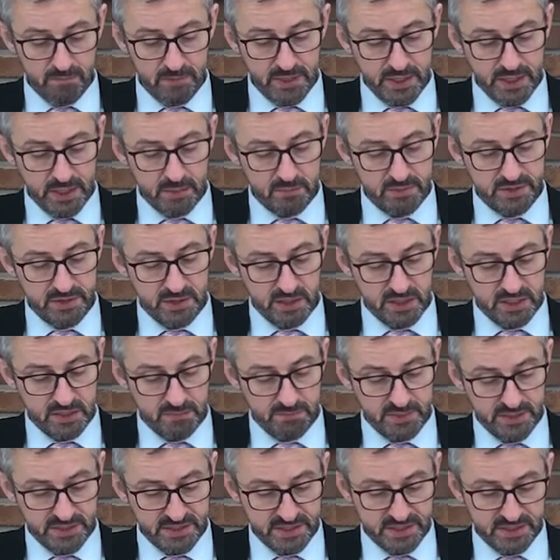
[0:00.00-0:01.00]
medium-sized
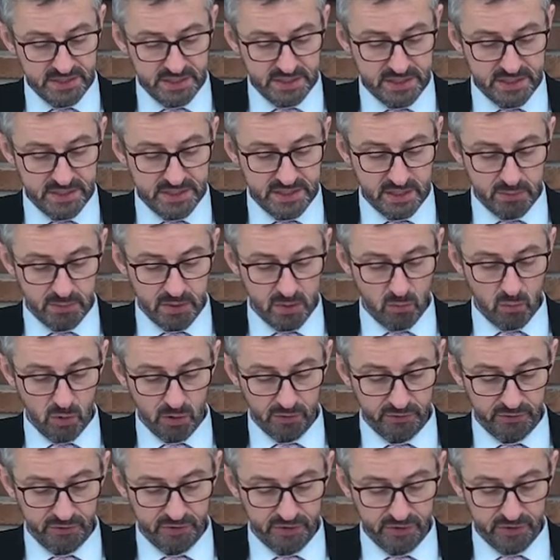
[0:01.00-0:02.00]
businesses that we
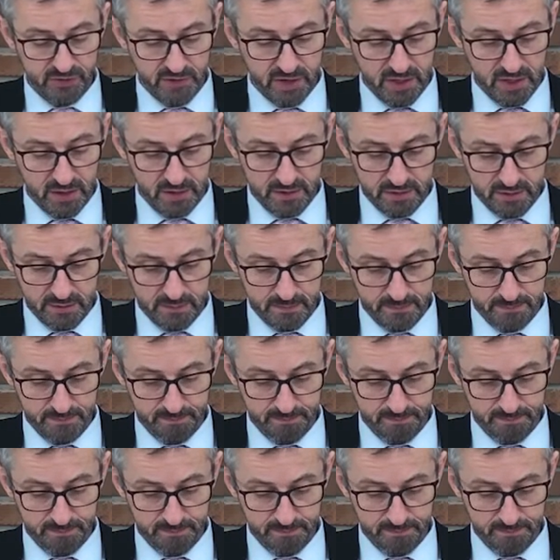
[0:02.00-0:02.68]
want to strengthen.